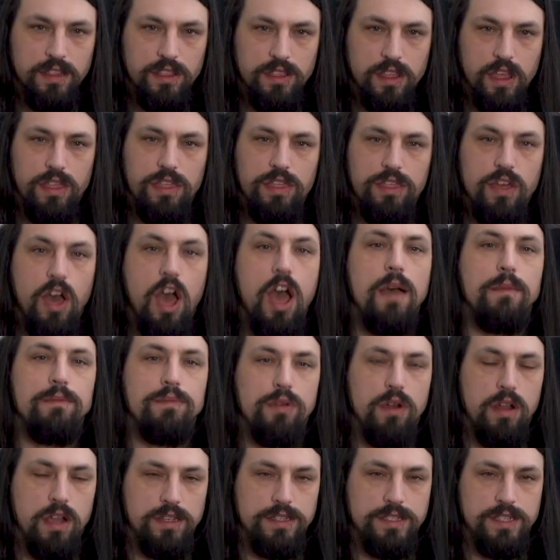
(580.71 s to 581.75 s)
the thought
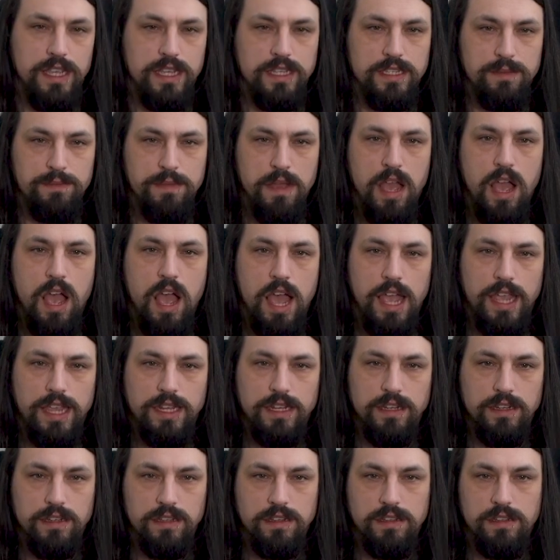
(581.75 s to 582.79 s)
process
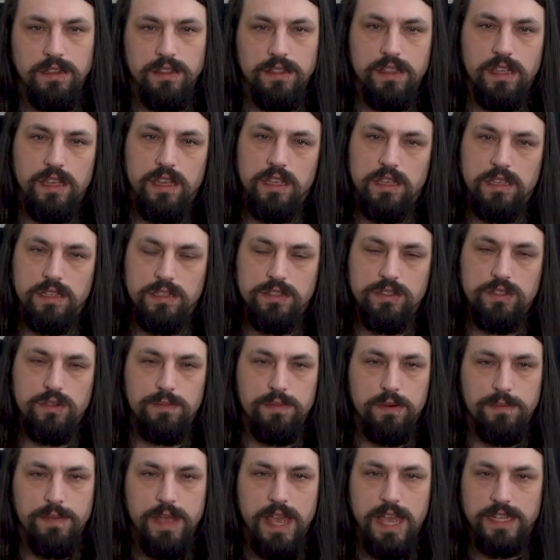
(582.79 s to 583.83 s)
behind the
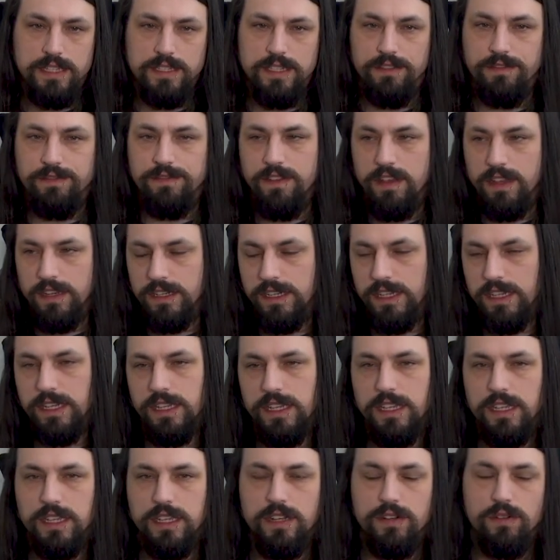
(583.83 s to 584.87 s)
super PACs that
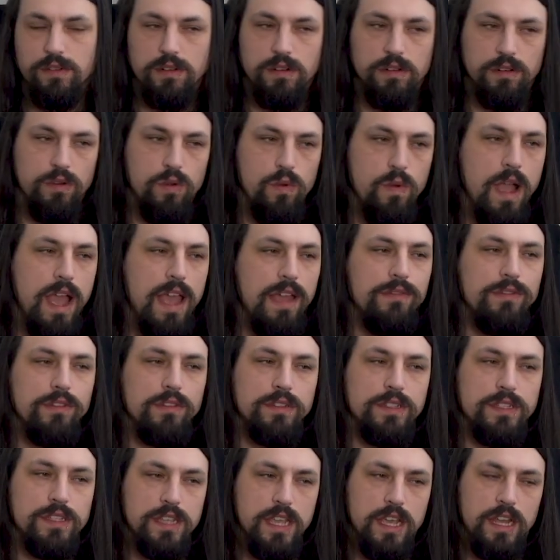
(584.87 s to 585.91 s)
funded or whoever
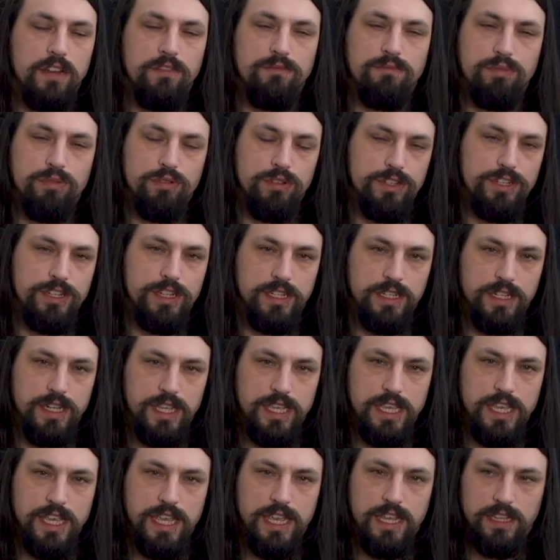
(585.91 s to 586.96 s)
is kind of pushing
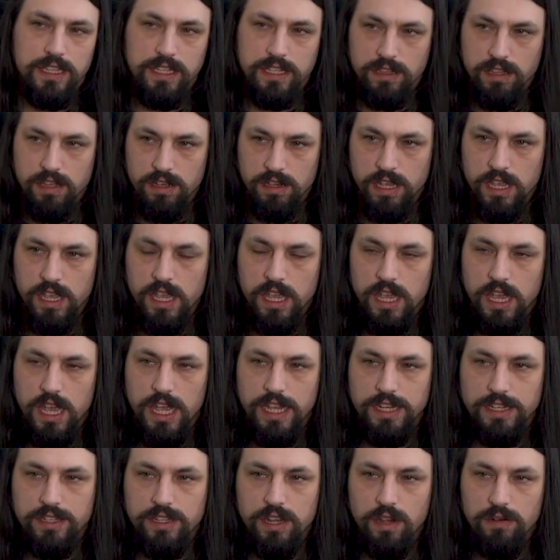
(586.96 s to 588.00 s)
Nikki Haley along.
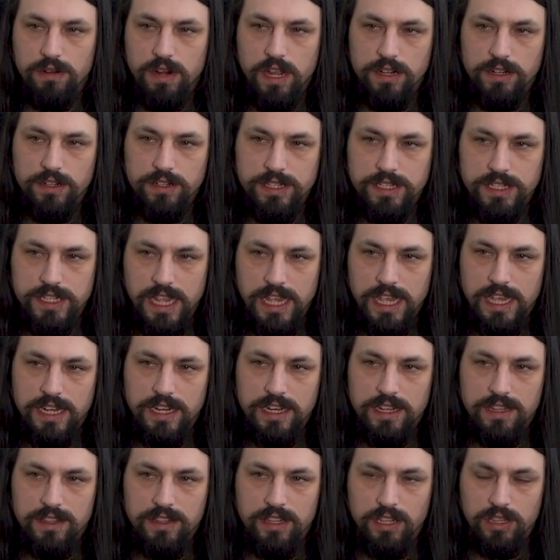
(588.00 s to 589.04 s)
I don't understand
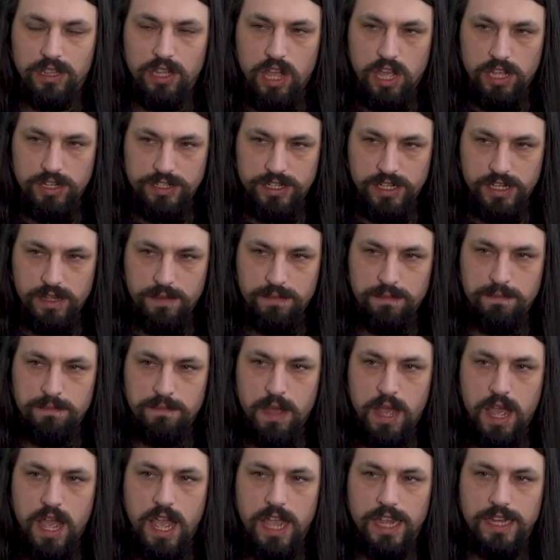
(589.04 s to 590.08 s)
the logic
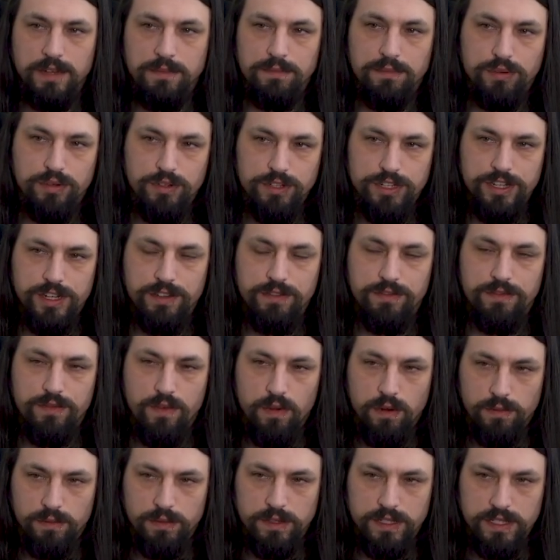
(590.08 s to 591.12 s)
behind pushing
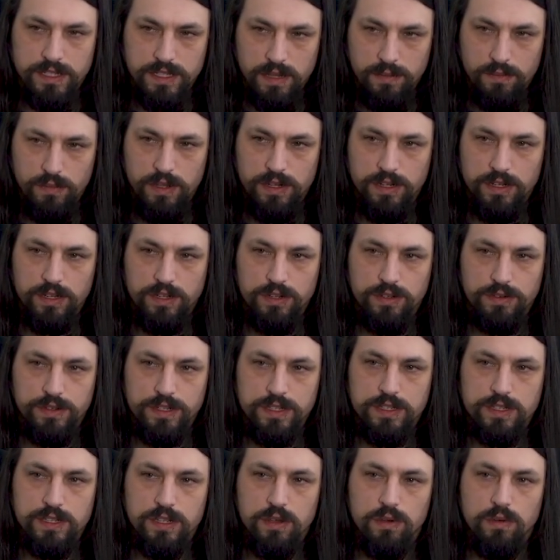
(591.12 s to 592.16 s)
forward someone who
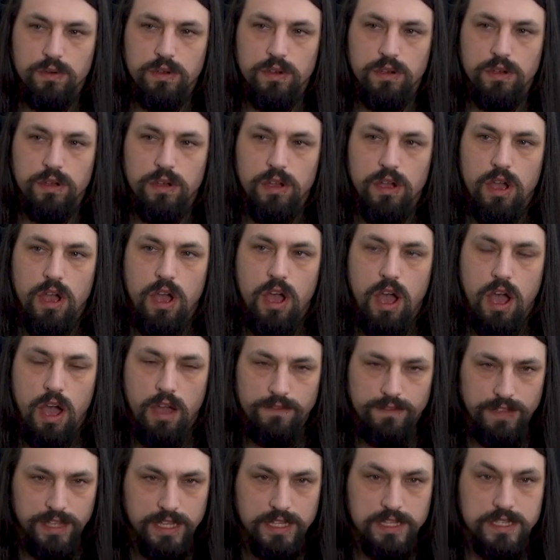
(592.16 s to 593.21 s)
is so
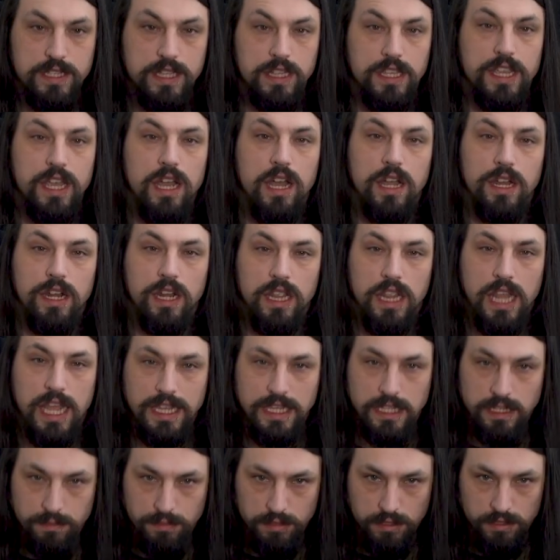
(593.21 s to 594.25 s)
obviously
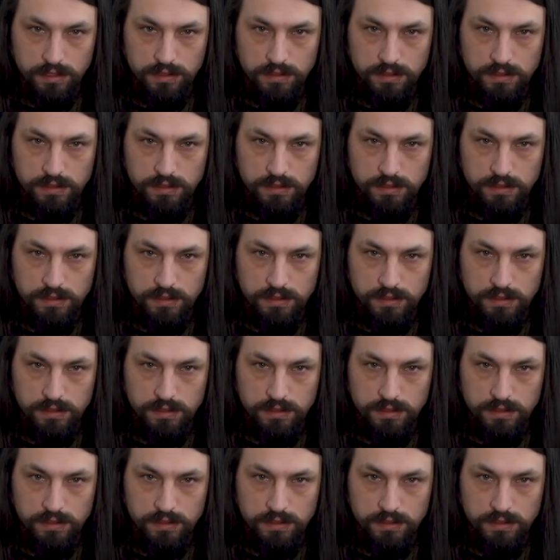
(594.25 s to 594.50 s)
unlikable.